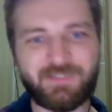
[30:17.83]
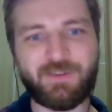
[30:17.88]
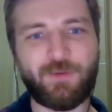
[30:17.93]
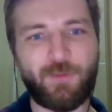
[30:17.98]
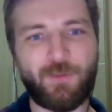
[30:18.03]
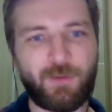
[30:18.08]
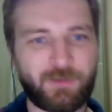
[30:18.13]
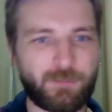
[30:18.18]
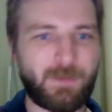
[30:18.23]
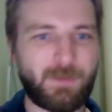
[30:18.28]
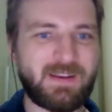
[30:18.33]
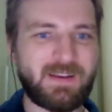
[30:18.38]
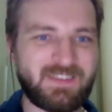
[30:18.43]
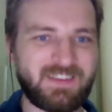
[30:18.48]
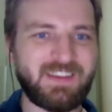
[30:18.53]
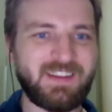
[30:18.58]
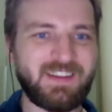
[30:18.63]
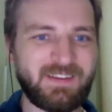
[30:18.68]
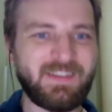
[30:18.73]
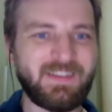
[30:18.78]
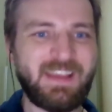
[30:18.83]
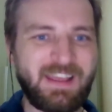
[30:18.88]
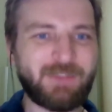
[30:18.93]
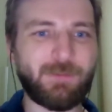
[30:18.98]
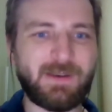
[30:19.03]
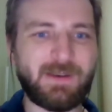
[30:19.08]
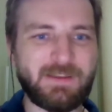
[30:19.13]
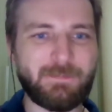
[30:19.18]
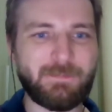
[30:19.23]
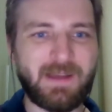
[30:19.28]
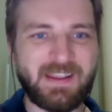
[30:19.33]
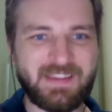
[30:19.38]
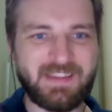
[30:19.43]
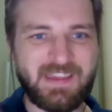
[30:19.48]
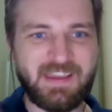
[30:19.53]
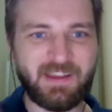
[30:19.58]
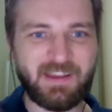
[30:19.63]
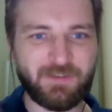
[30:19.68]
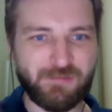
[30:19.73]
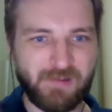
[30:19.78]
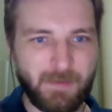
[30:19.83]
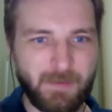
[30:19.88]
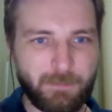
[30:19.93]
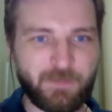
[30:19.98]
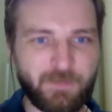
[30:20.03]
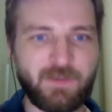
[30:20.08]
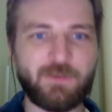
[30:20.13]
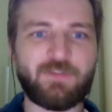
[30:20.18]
call 20 Bykea trips.